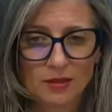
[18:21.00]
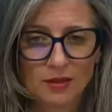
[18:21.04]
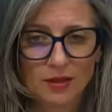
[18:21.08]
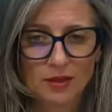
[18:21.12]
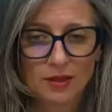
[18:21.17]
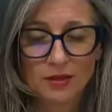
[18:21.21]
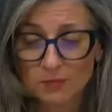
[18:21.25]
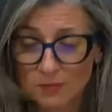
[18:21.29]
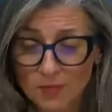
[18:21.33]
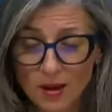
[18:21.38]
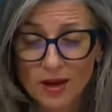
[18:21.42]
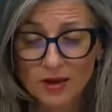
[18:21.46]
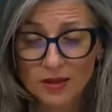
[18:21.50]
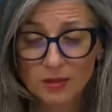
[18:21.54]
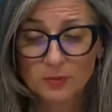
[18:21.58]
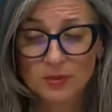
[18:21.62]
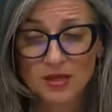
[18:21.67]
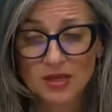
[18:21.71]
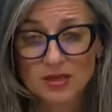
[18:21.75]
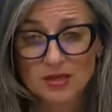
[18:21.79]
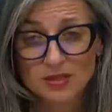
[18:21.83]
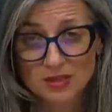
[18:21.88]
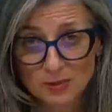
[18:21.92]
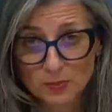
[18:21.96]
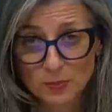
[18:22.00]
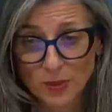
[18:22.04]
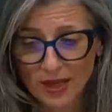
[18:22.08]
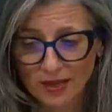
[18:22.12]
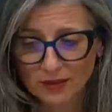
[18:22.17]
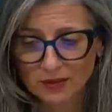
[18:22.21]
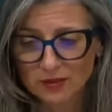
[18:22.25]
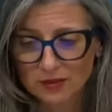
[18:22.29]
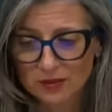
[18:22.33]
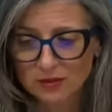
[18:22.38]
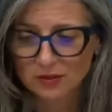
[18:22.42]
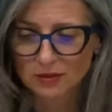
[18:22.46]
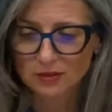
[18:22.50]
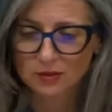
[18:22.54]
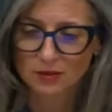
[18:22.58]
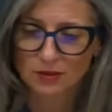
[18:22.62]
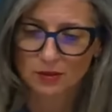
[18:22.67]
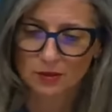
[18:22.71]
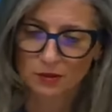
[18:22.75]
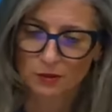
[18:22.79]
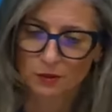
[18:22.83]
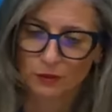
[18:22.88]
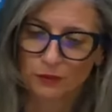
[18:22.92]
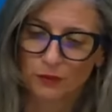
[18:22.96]
it might be expelled
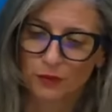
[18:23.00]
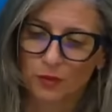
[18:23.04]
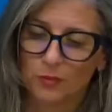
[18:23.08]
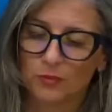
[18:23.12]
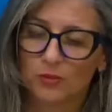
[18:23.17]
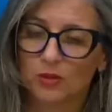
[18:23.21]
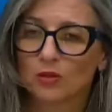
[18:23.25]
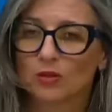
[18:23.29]
from